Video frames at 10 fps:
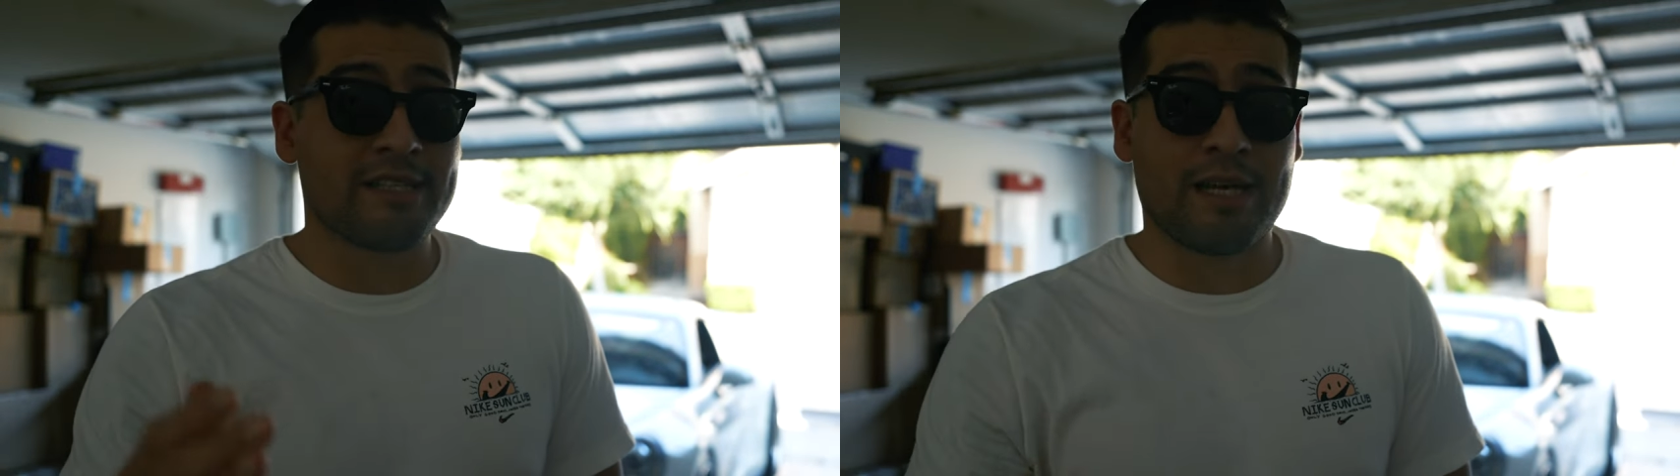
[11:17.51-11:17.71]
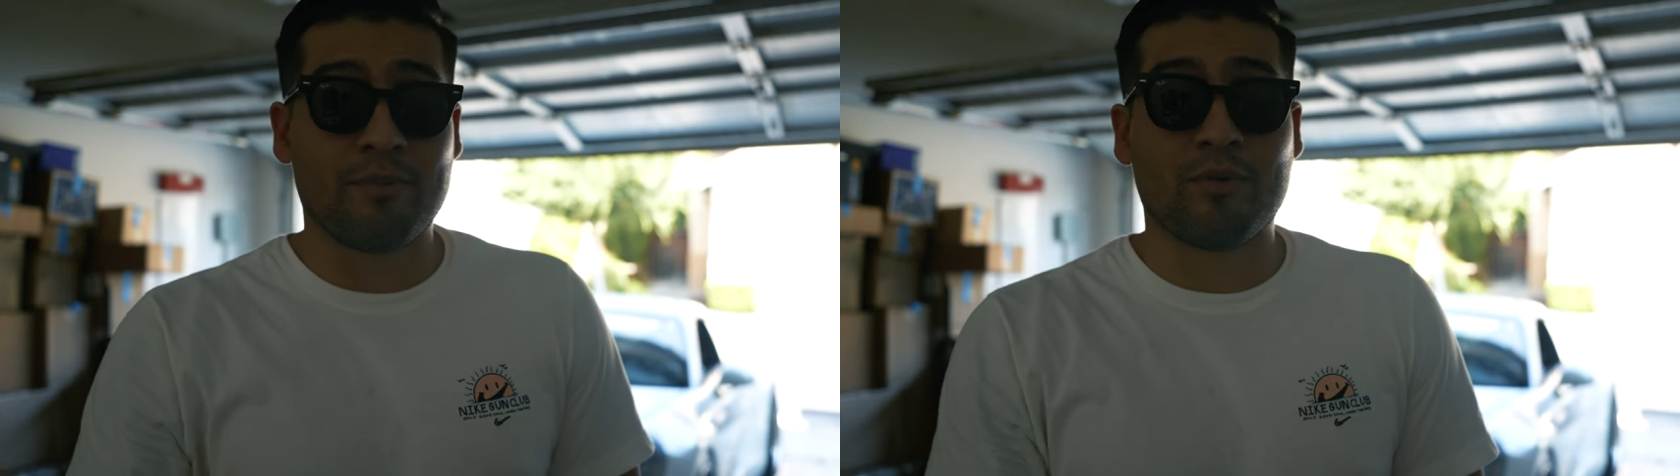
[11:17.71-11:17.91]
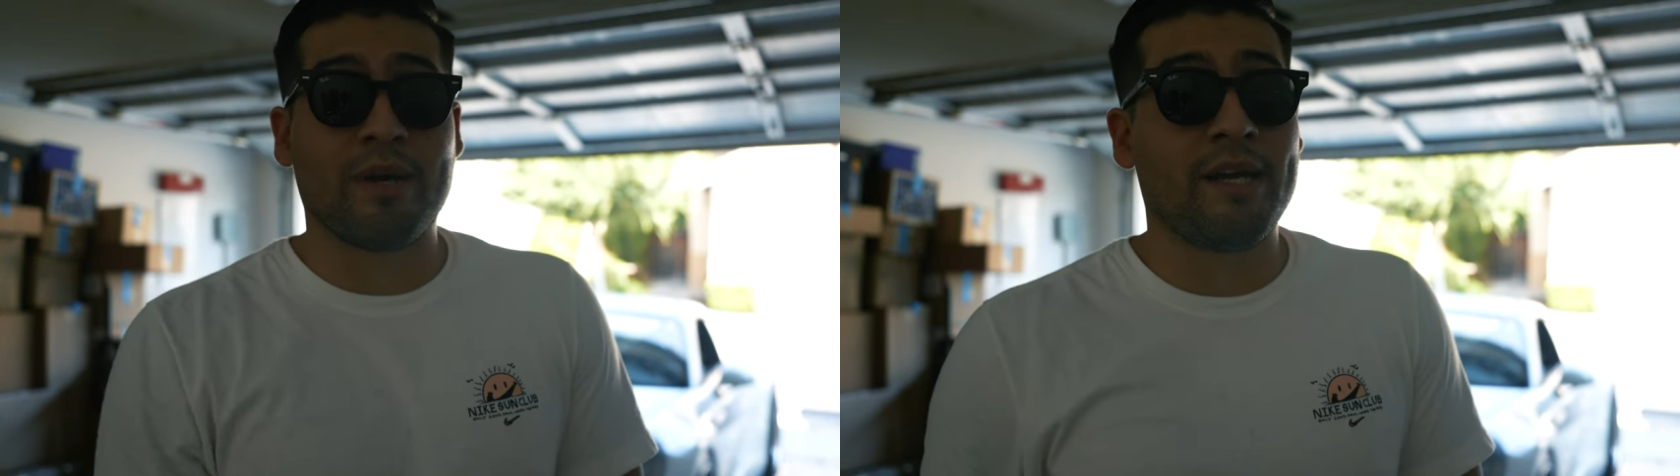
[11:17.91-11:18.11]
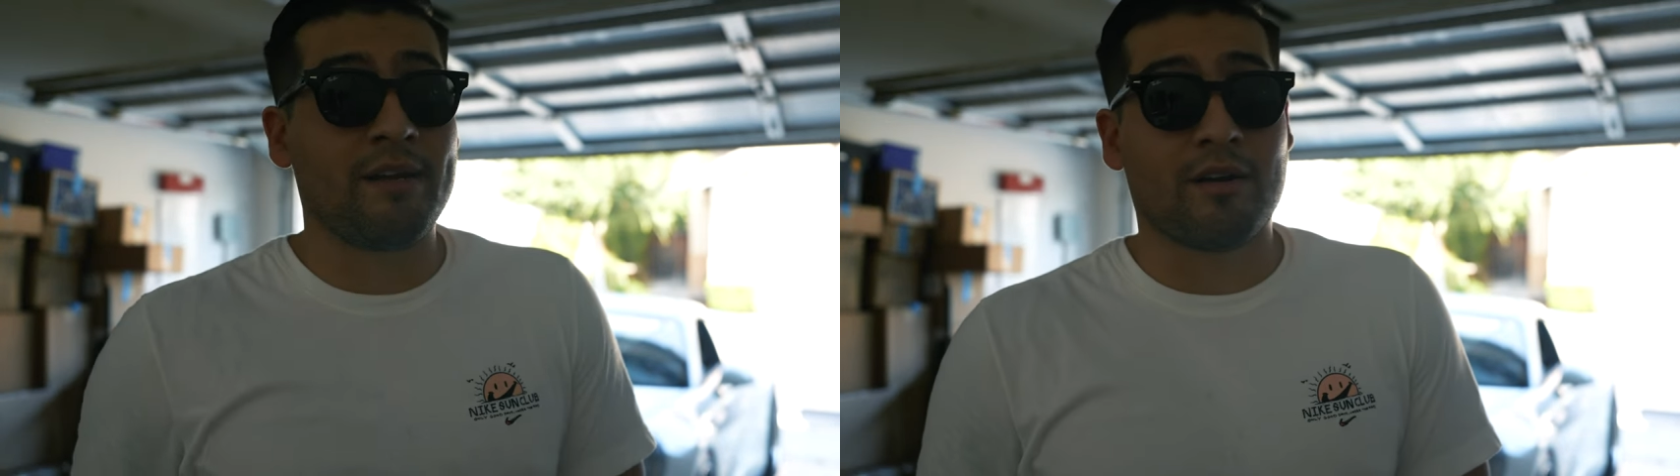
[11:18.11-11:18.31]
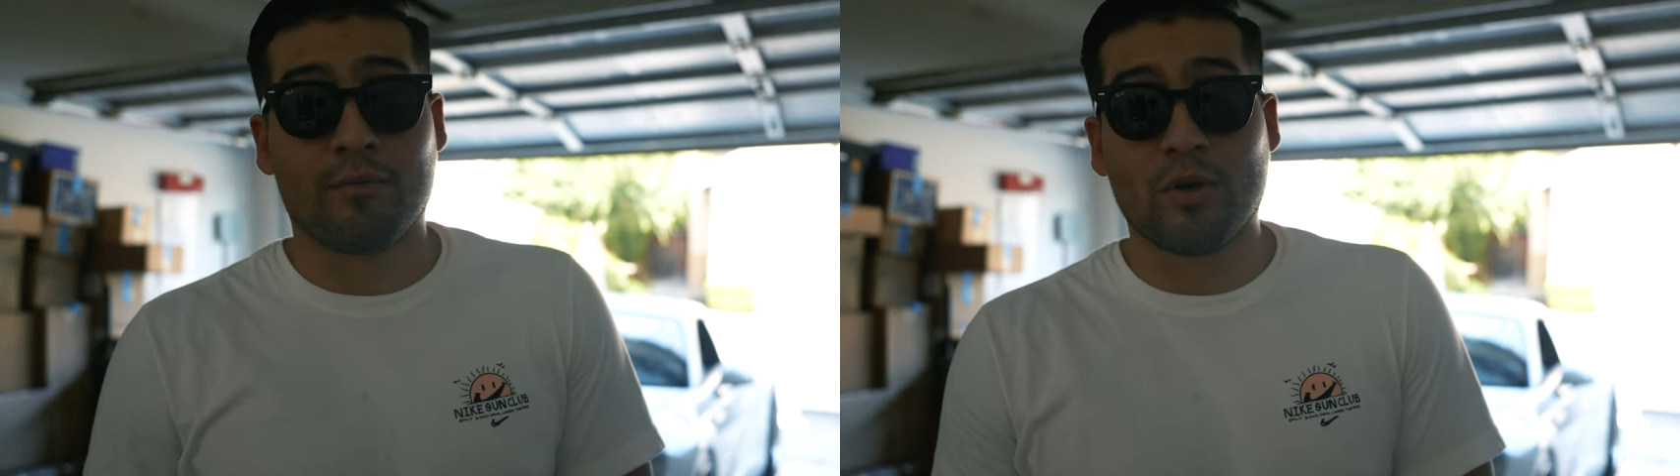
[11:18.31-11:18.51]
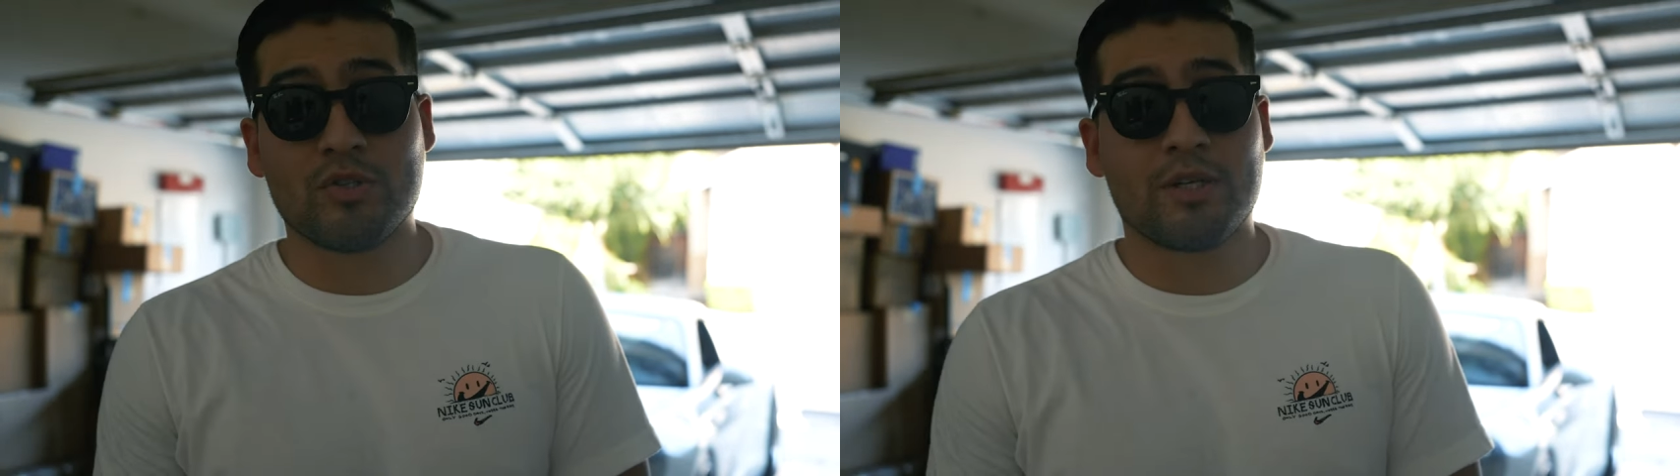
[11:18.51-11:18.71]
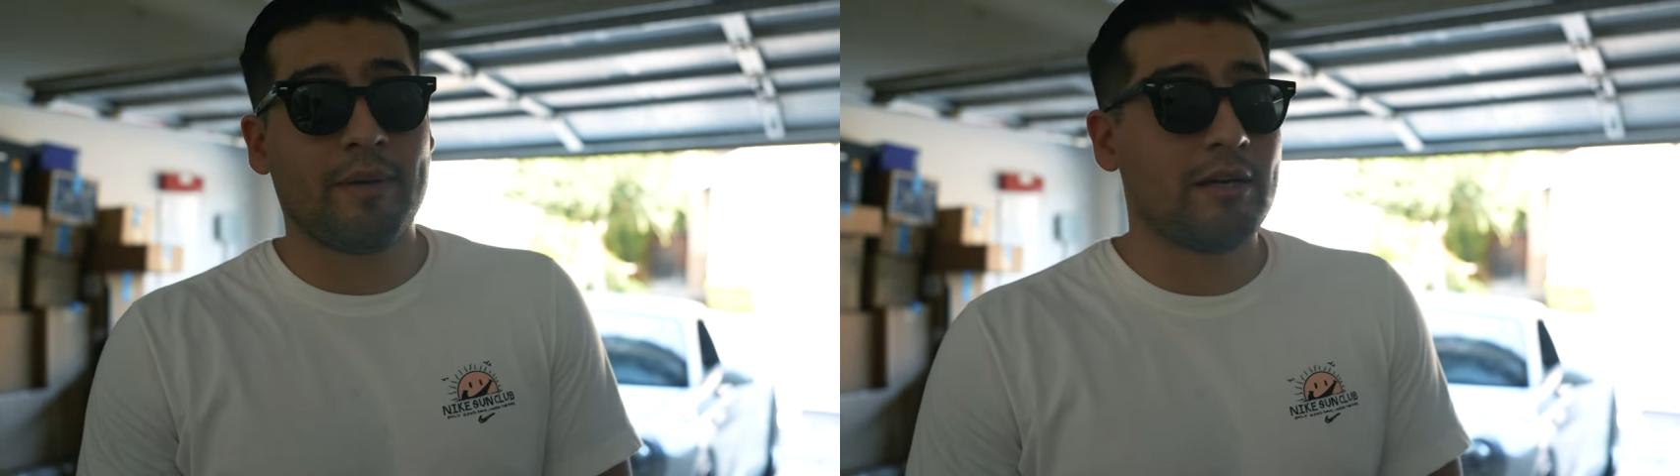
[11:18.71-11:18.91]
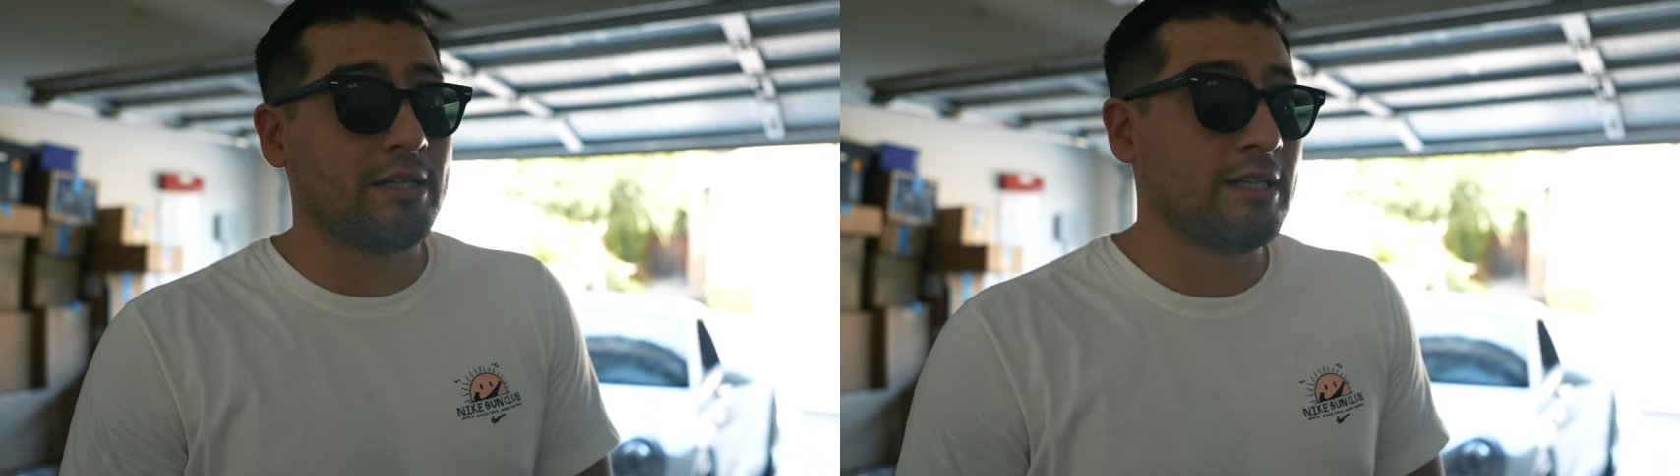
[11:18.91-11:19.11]
type of way or emotion
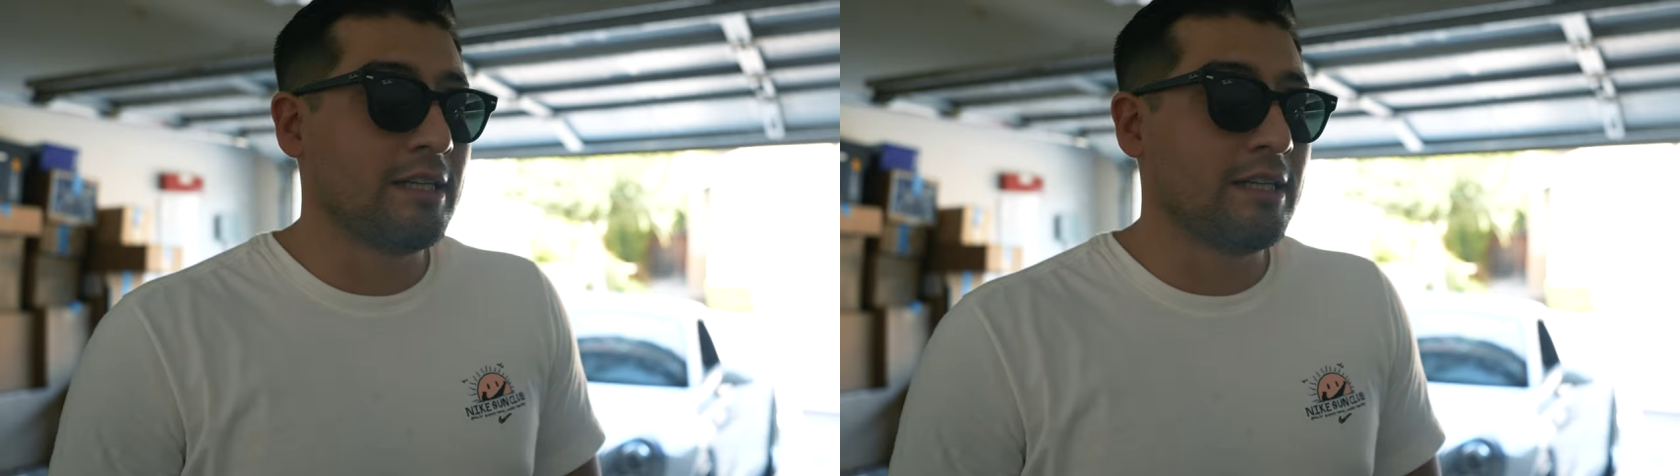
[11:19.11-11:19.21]
about it,